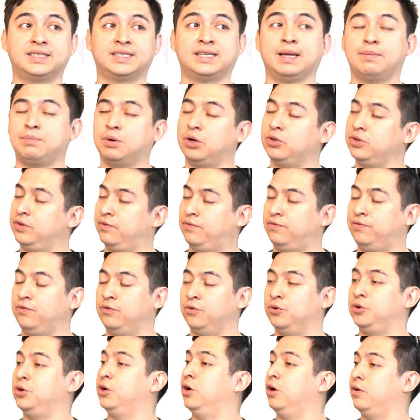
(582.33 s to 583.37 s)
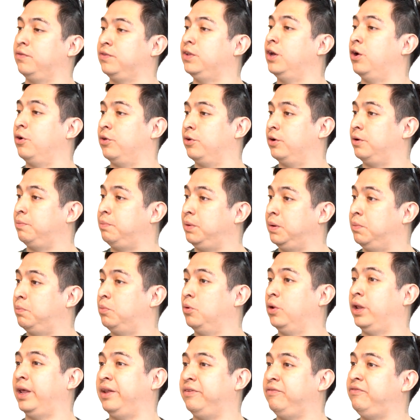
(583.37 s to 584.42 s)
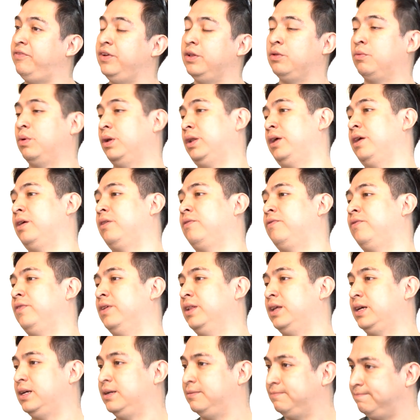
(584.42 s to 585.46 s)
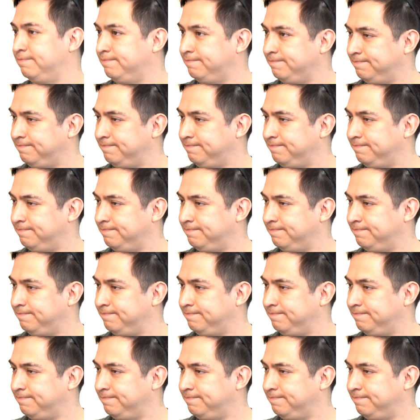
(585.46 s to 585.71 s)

step on the foot of the other people and feel what they are feeling.